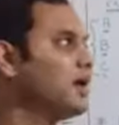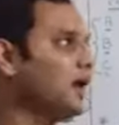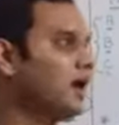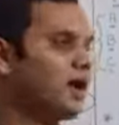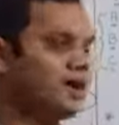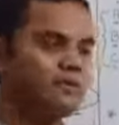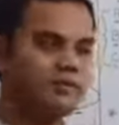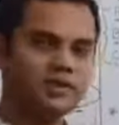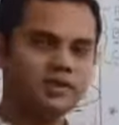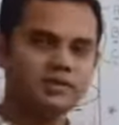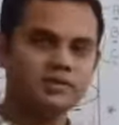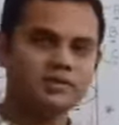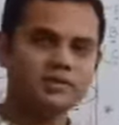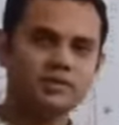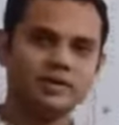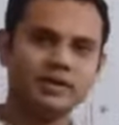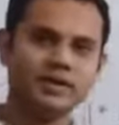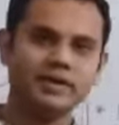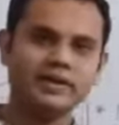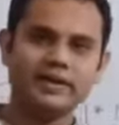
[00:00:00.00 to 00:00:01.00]
I
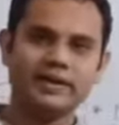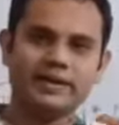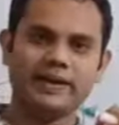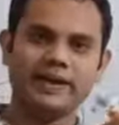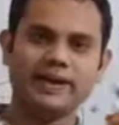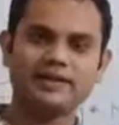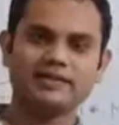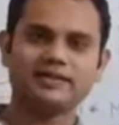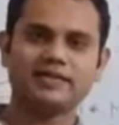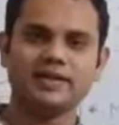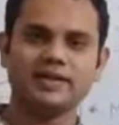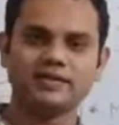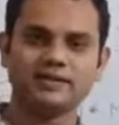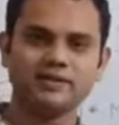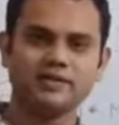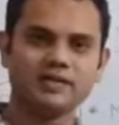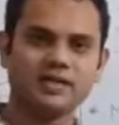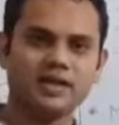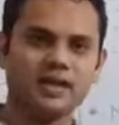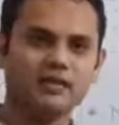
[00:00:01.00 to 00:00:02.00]
will, in next
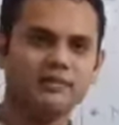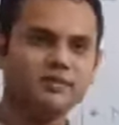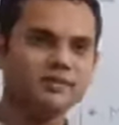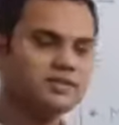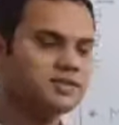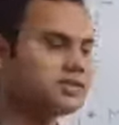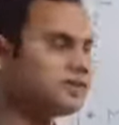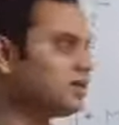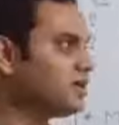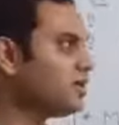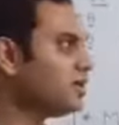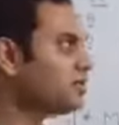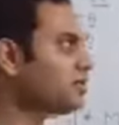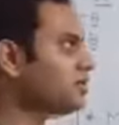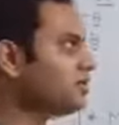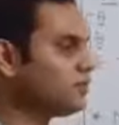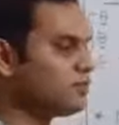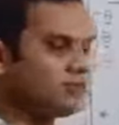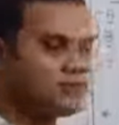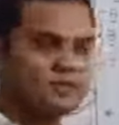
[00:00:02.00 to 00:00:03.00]
lecture I will share
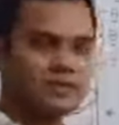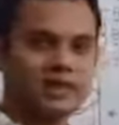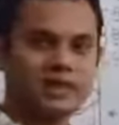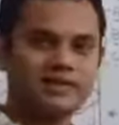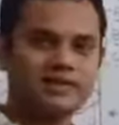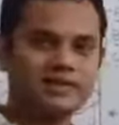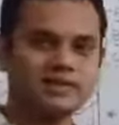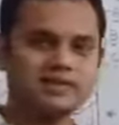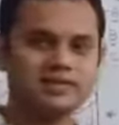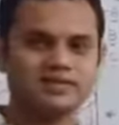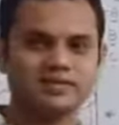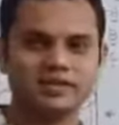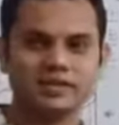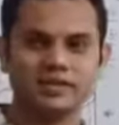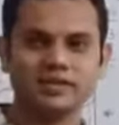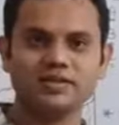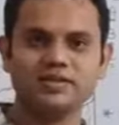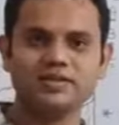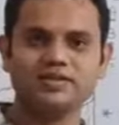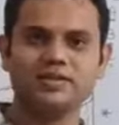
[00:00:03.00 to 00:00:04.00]
some of the
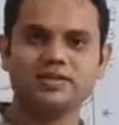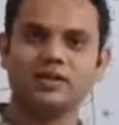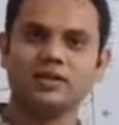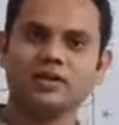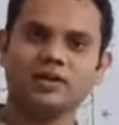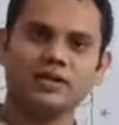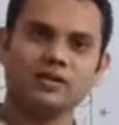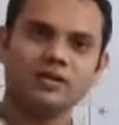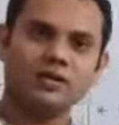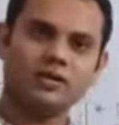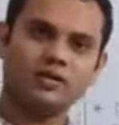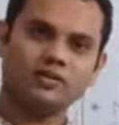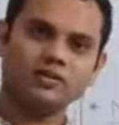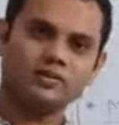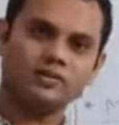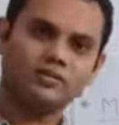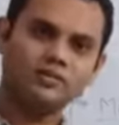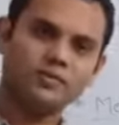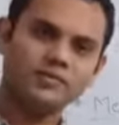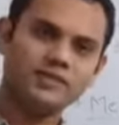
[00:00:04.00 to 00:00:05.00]
exercise,
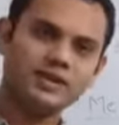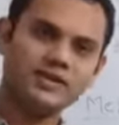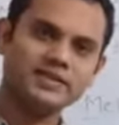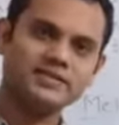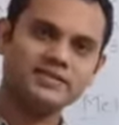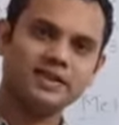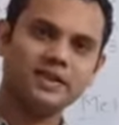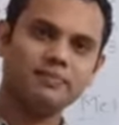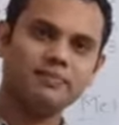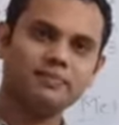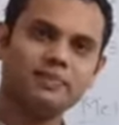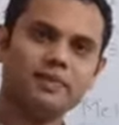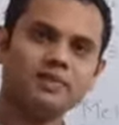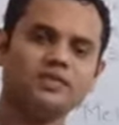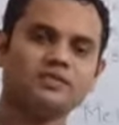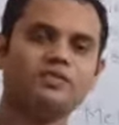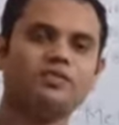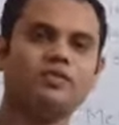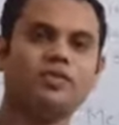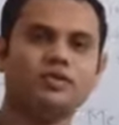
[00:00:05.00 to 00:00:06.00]
some of the
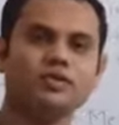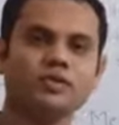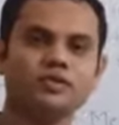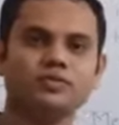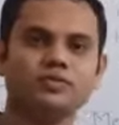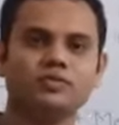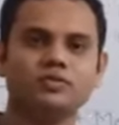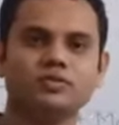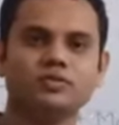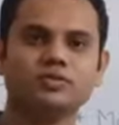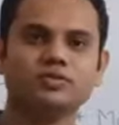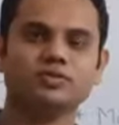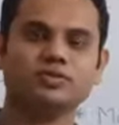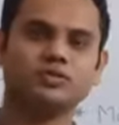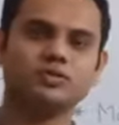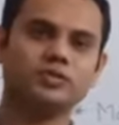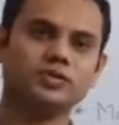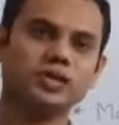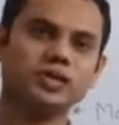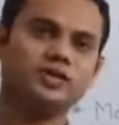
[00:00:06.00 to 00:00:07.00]
examples for you,
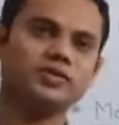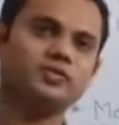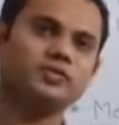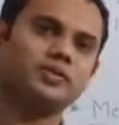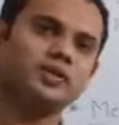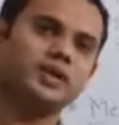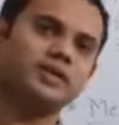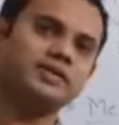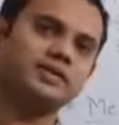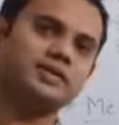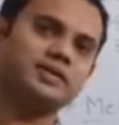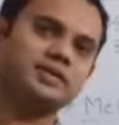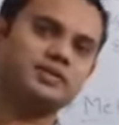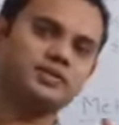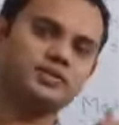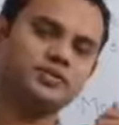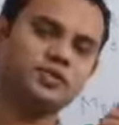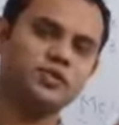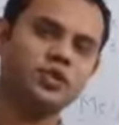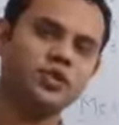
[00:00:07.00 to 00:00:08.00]
so that you
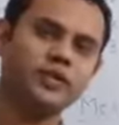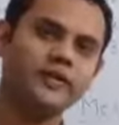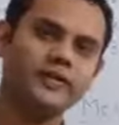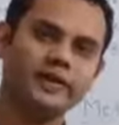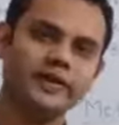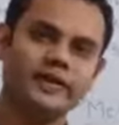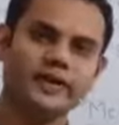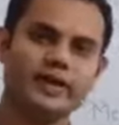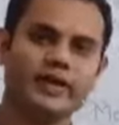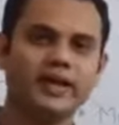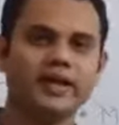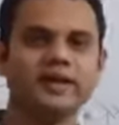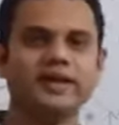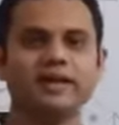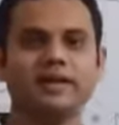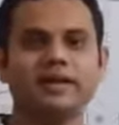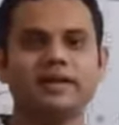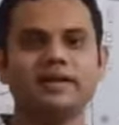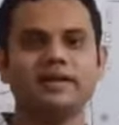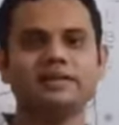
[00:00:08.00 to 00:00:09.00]
can solve it
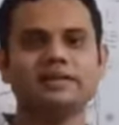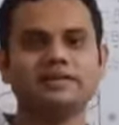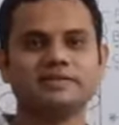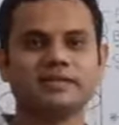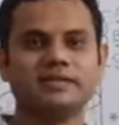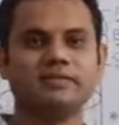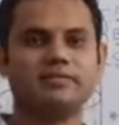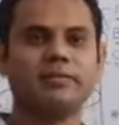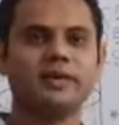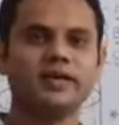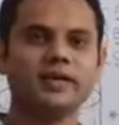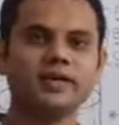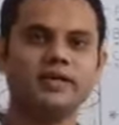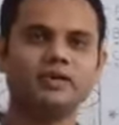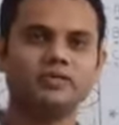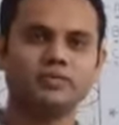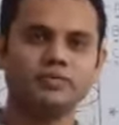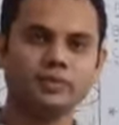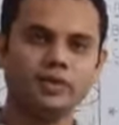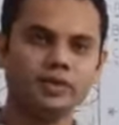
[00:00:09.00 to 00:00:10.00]
and submit
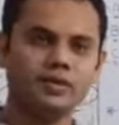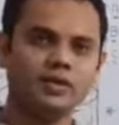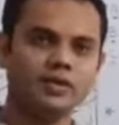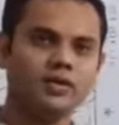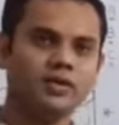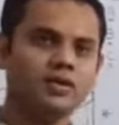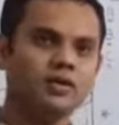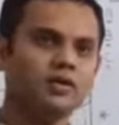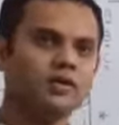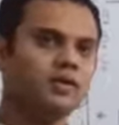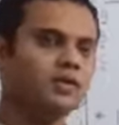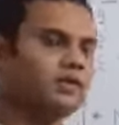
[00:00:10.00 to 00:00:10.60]
it to me.